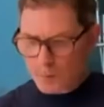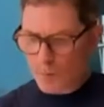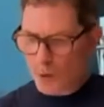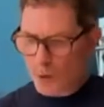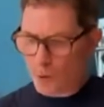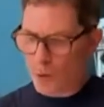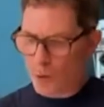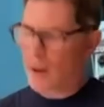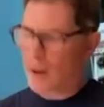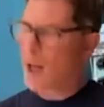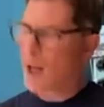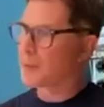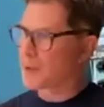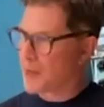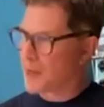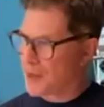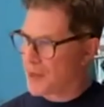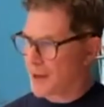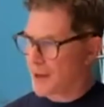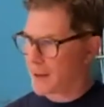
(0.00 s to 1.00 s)
will help to
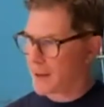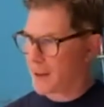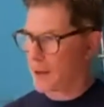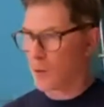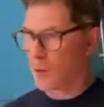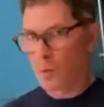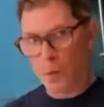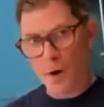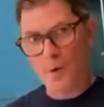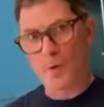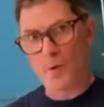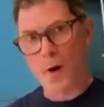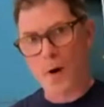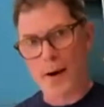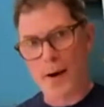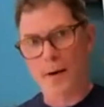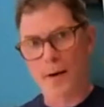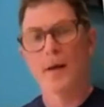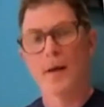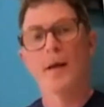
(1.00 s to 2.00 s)
thicken it in one
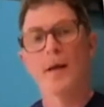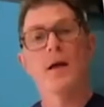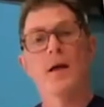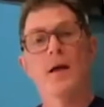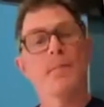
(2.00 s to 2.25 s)
way, but